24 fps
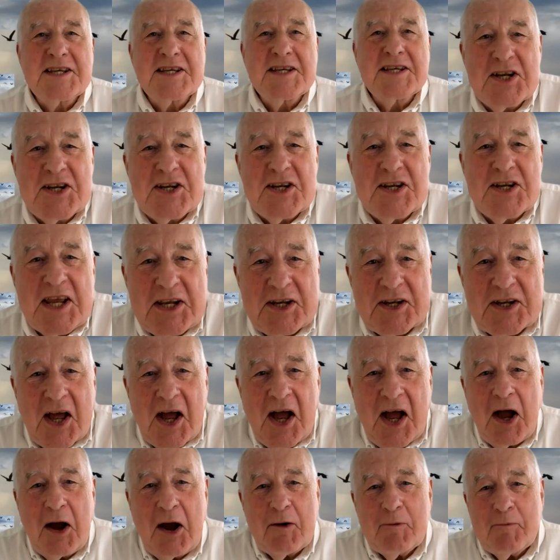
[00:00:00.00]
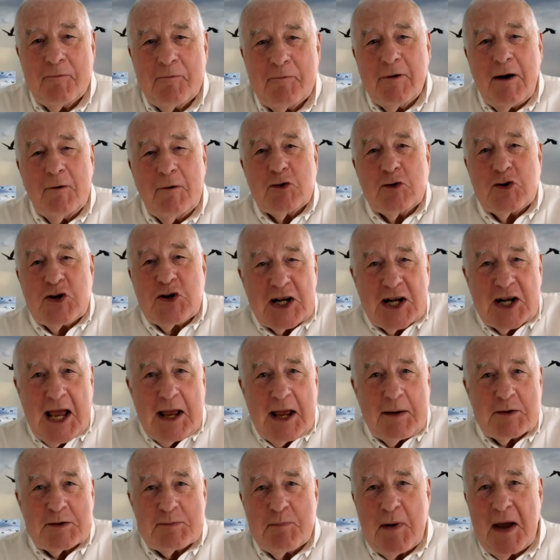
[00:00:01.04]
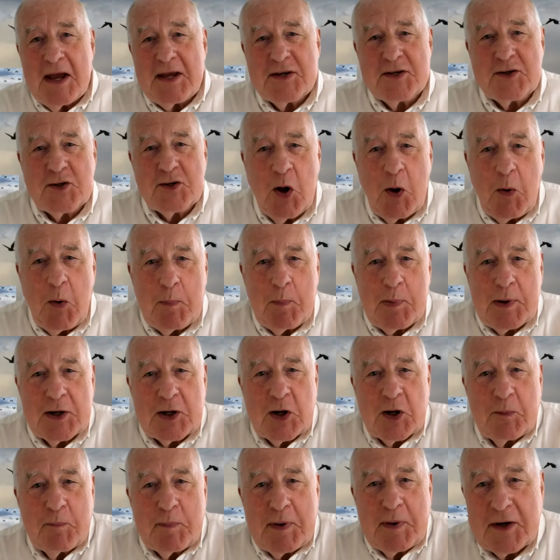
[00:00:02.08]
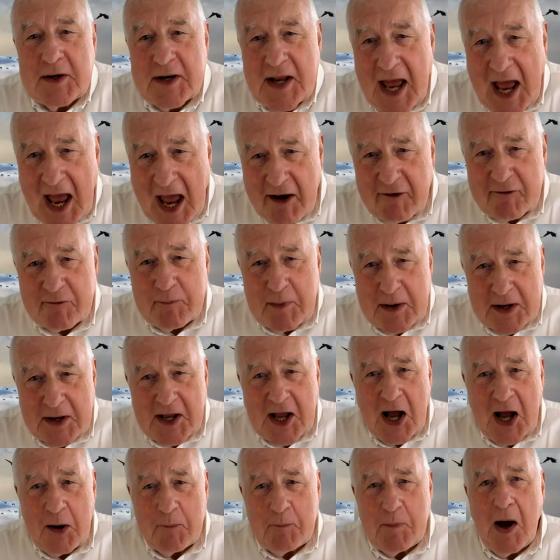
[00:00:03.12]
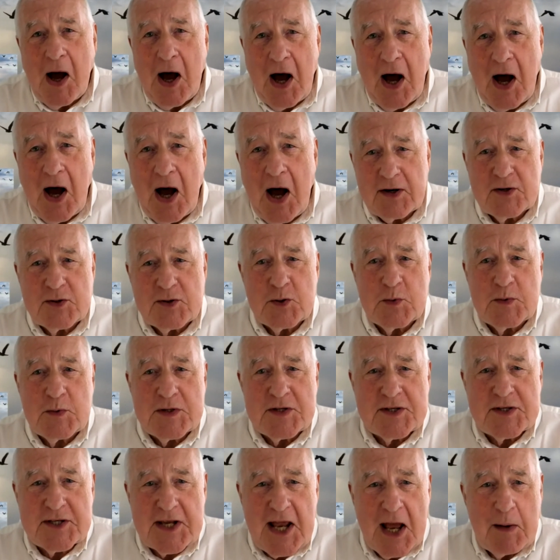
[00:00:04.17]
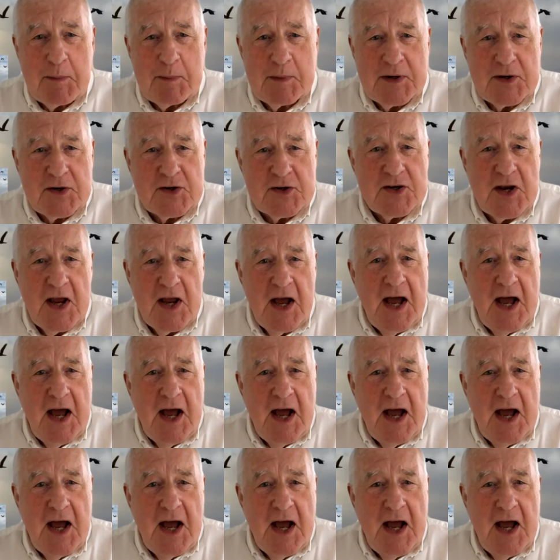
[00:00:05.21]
indeed. Refugee claims based on political opinion have become harder to establish,